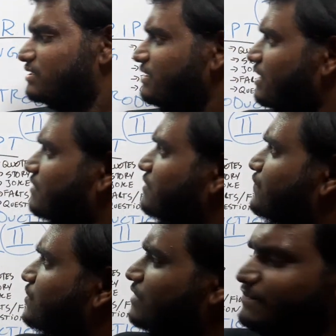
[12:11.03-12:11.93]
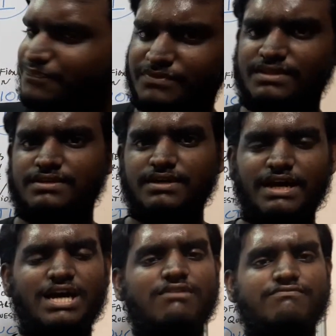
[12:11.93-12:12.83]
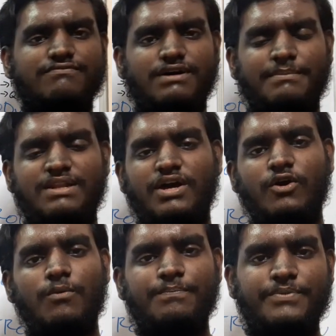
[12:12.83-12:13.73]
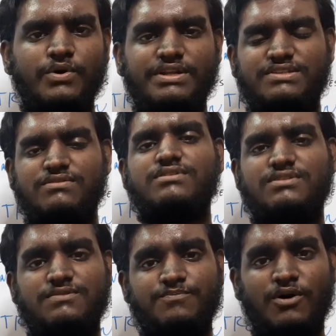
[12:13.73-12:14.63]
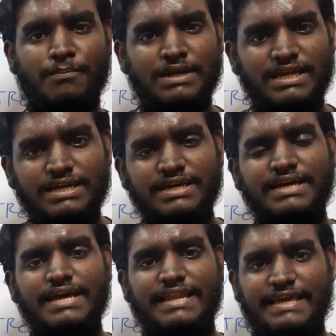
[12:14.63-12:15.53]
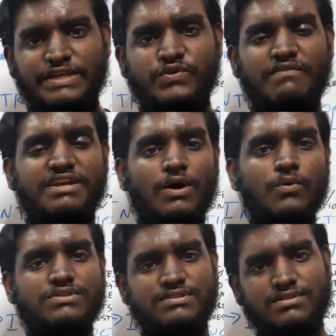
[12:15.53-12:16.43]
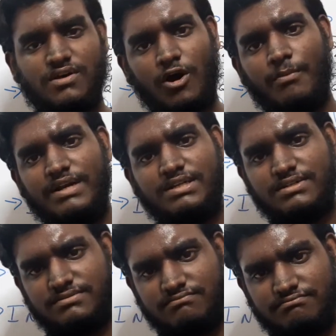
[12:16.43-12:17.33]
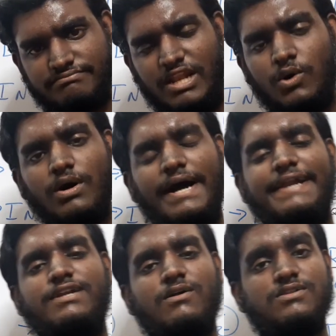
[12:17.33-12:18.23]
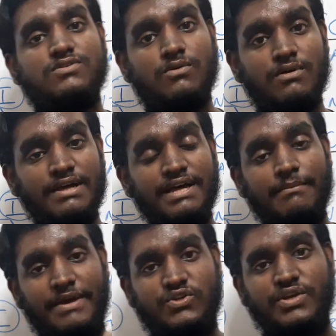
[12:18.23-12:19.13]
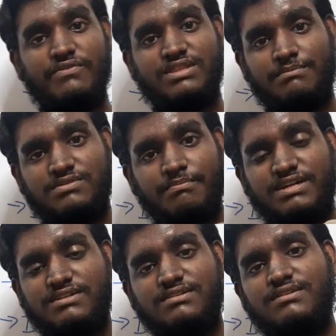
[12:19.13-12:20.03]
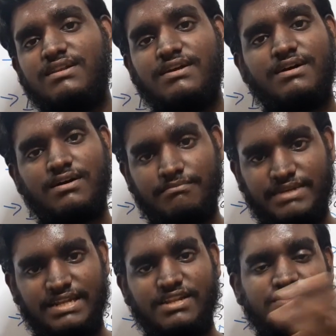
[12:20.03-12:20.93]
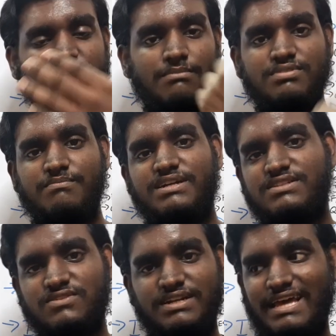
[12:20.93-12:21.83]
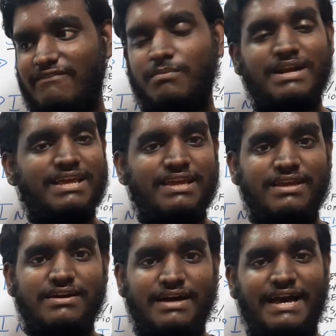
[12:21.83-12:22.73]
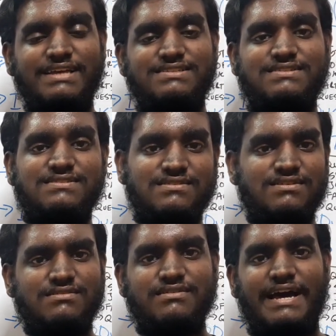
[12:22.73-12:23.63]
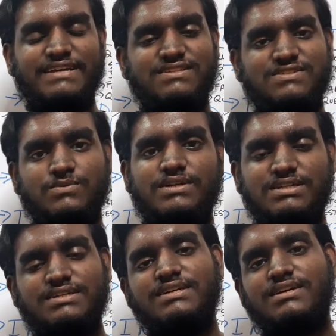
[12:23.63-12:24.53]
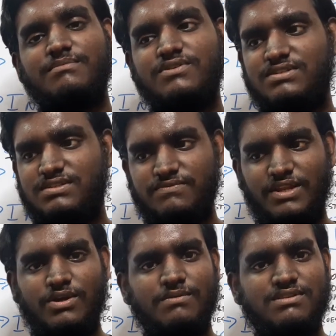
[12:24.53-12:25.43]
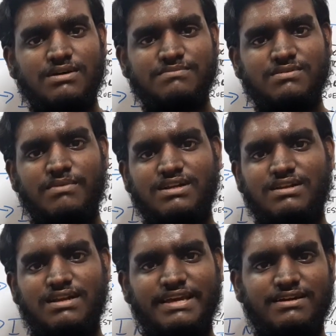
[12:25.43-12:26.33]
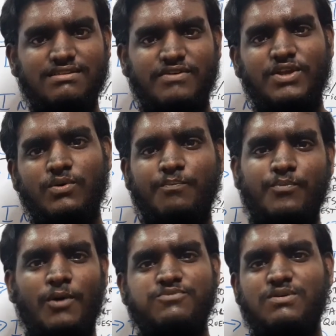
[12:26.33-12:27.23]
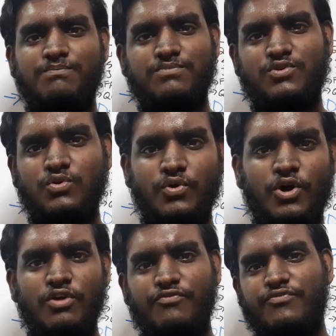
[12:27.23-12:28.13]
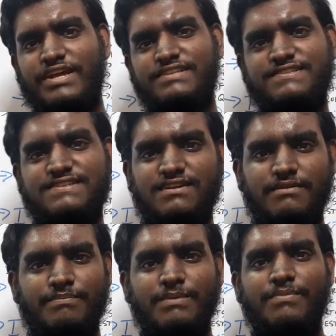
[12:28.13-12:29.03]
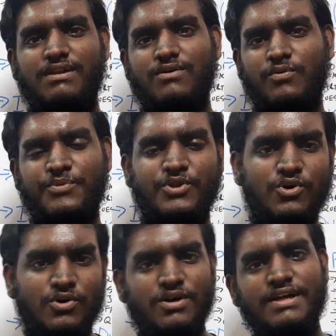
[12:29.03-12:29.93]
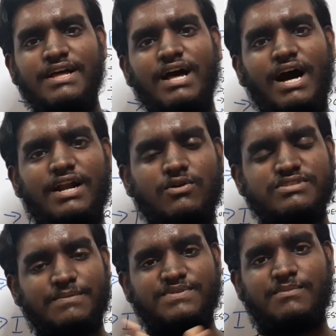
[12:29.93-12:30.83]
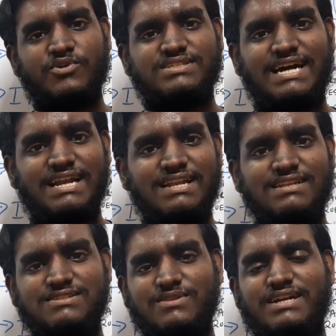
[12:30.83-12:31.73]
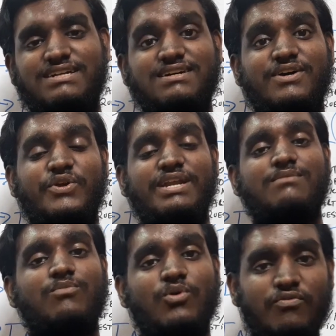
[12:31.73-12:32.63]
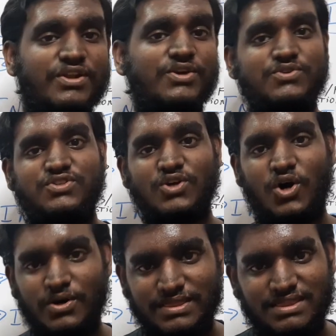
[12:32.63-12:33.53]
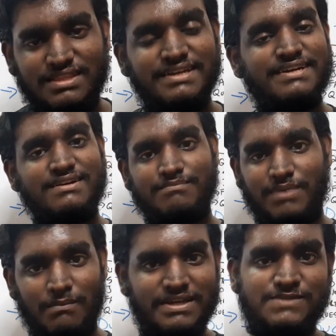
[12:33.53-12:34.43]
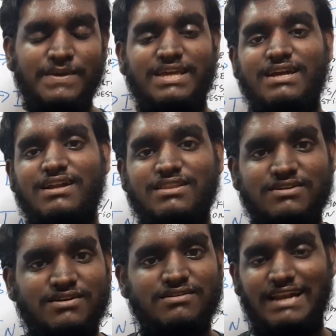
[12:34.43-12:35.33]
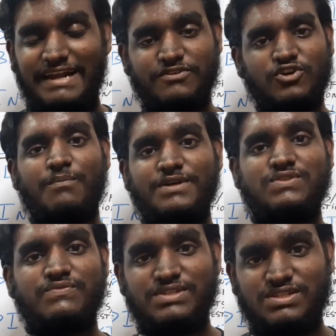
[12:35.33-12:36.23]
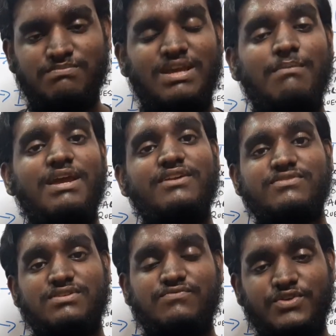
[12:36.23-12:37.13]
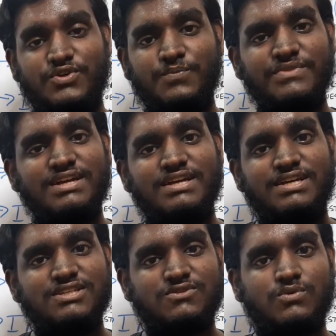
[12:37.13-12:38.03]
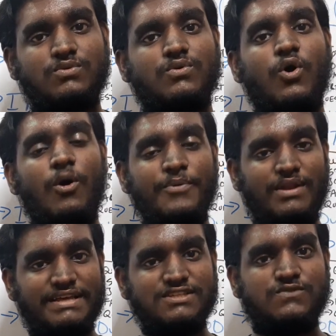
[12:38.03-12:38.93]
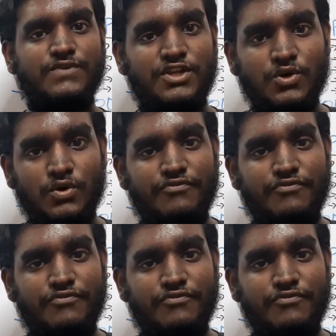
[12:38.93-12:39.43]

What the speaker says: Yeah, this is today. I hope you understood this properly. In case you have any doubts, comment below, and also make sure you give a thumbs up button. Click the thumbs up button so that everybody has access to it. Because when you click the thumbs up button, like the video pops up to all your friends and people whom you know. And also subscribe to the channel so that you get more videos on public speaking and other related topics which may be interesting for you. So hope you like this video.